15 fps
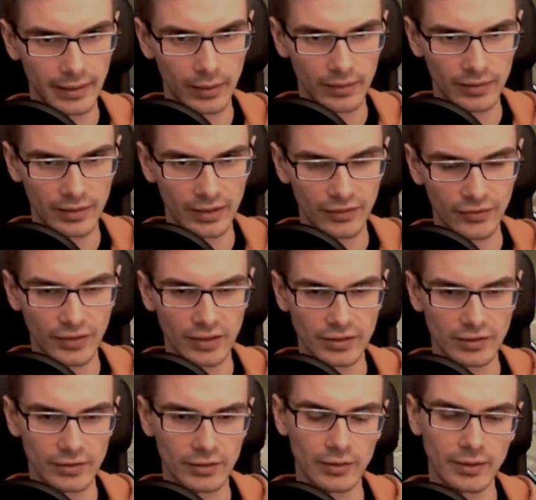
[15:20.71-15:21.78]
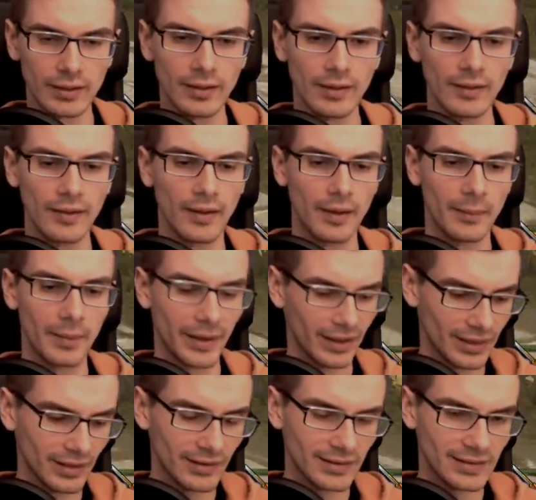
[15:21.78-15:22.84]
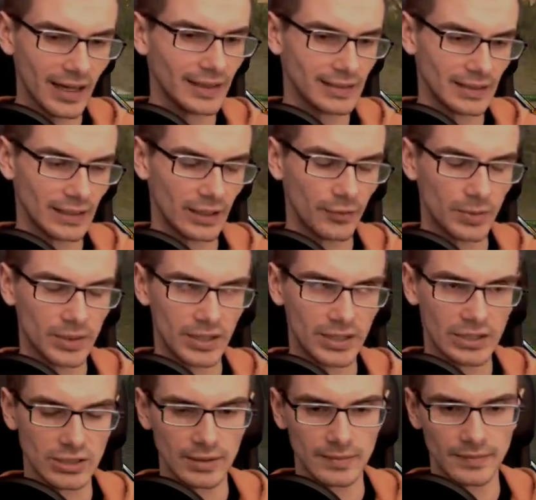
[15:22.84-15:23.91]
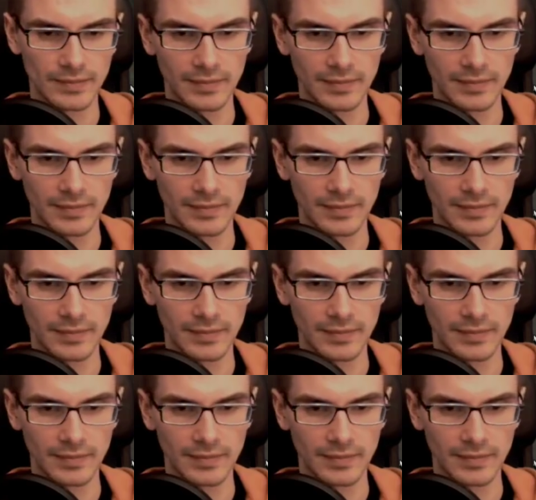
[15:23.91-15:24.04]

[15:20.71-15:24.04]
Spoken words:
how his kit functions currently, but I think this guy has a lot of potential.